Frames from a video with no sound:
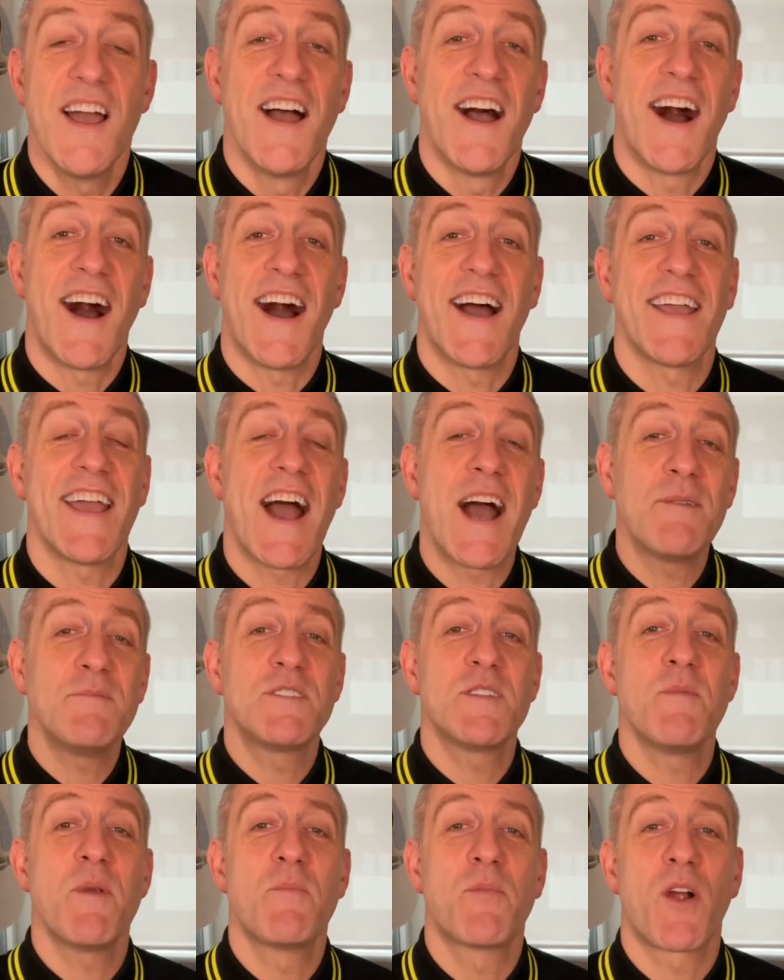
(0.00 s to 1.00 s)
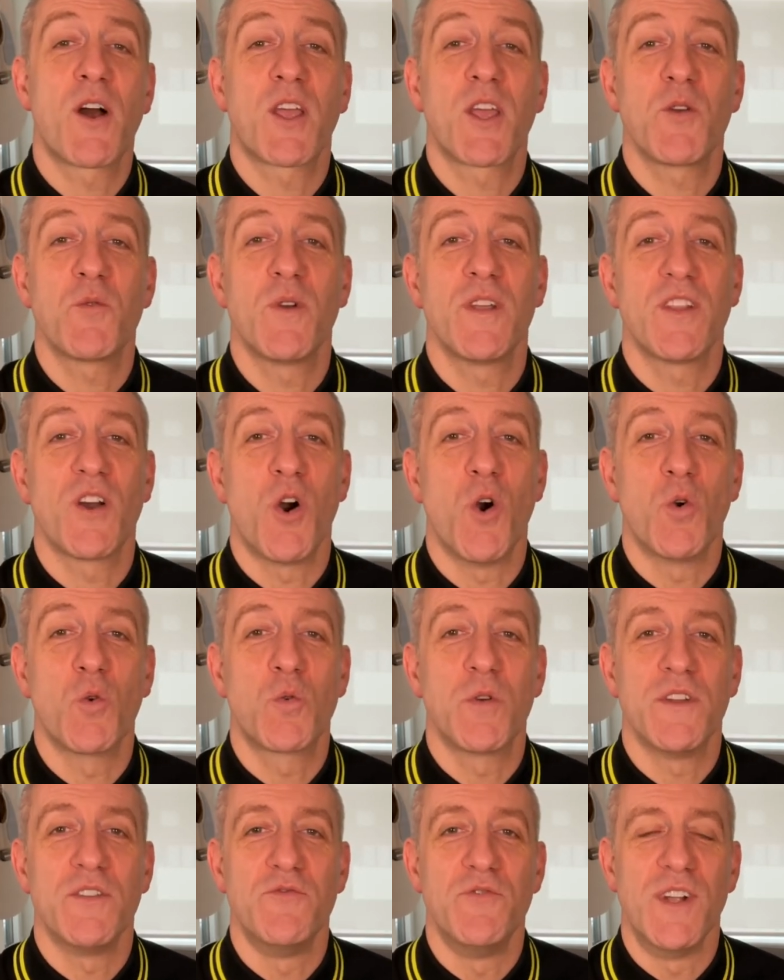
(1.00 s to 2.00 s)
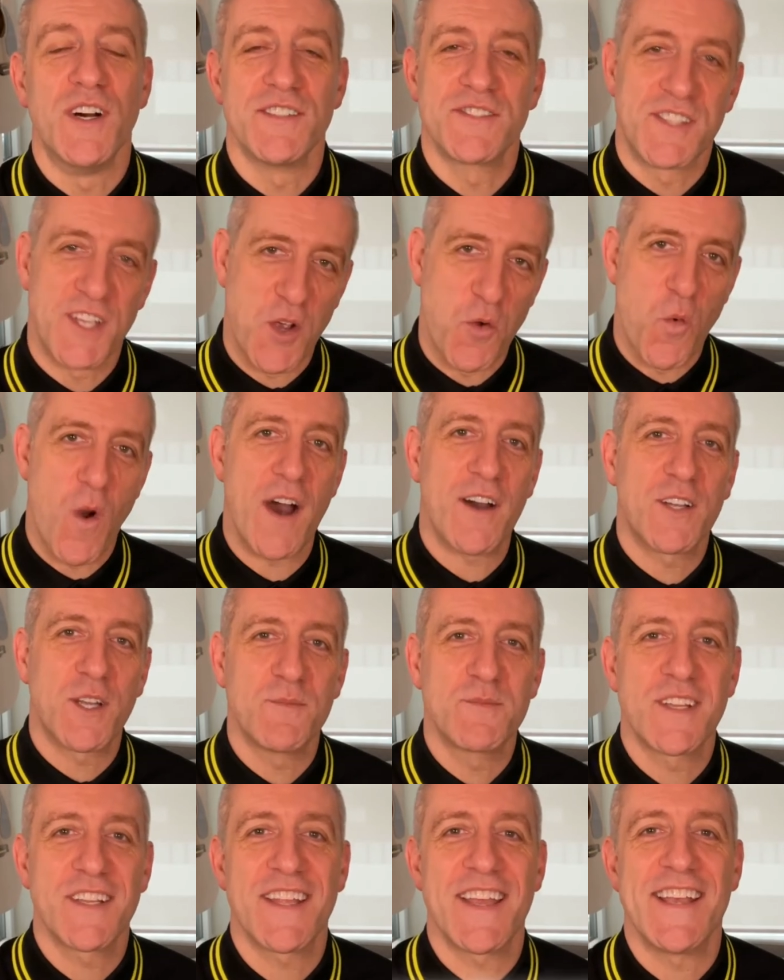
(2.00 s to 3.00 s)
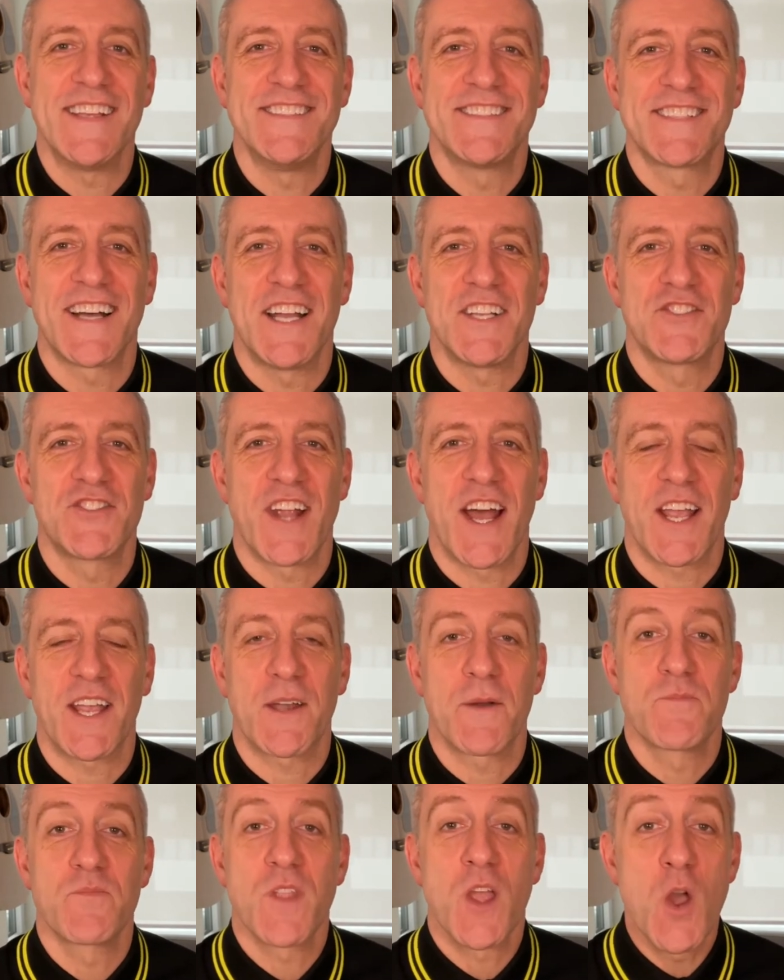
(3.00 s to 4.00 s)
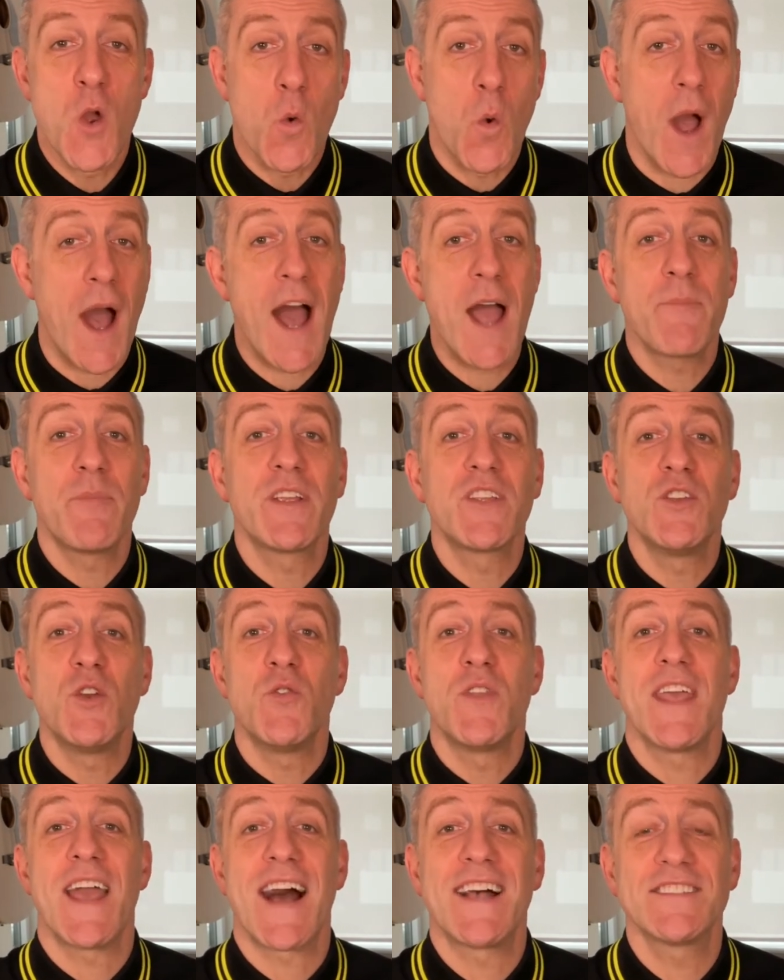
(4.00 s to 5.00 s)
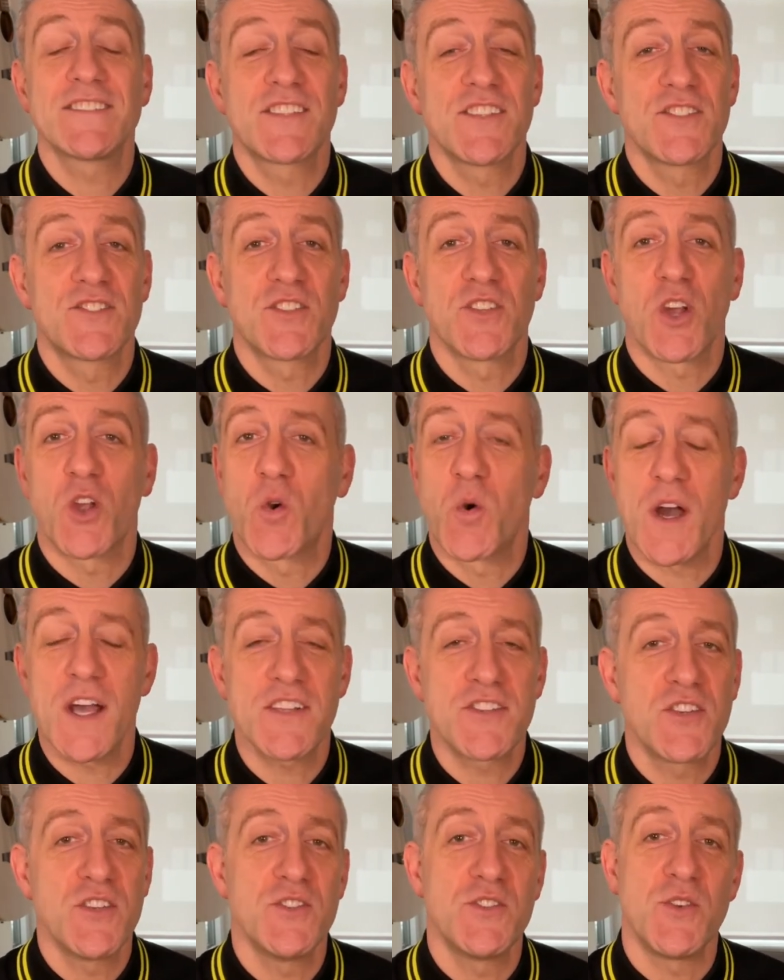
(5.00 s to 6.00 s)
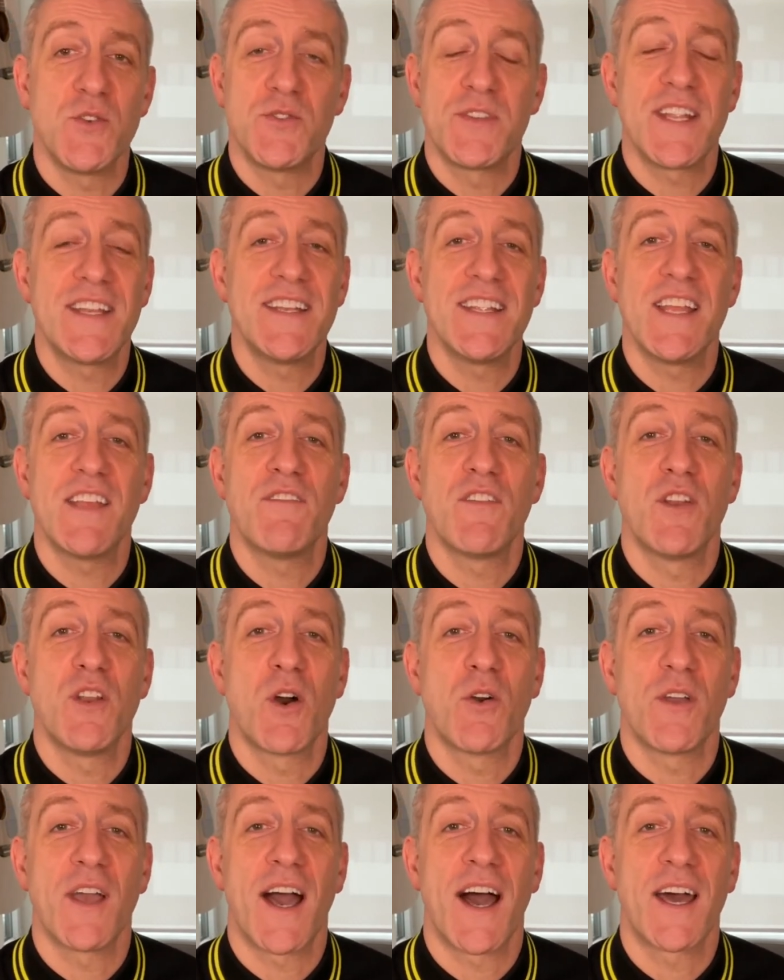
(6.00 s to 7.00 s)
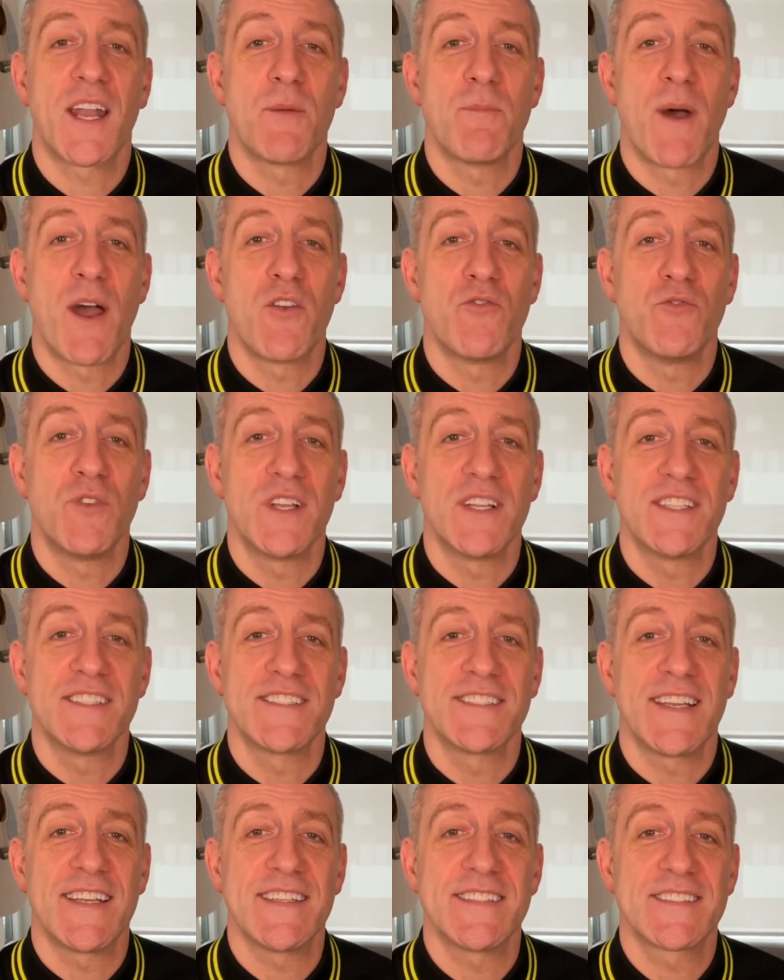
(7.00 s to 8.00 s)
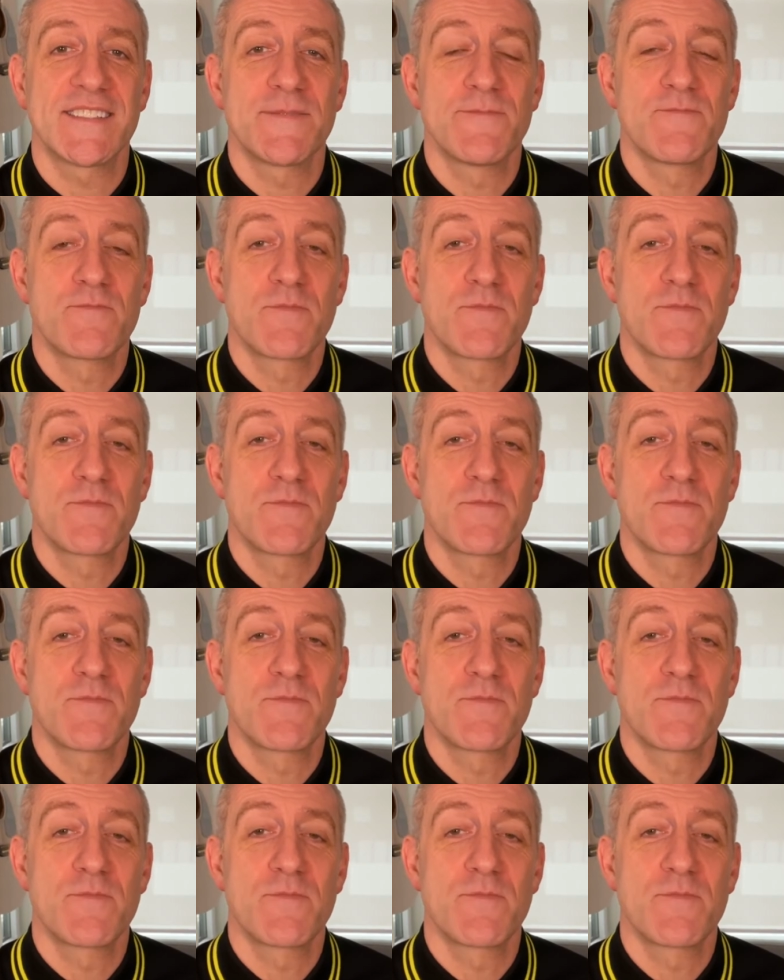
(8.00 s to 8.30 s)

Hi, I'm Jimi Brockett with Oakwyn Realty and welcome to the Inside Track where I bring you the answers to the questions you didn't even know you had about real estate.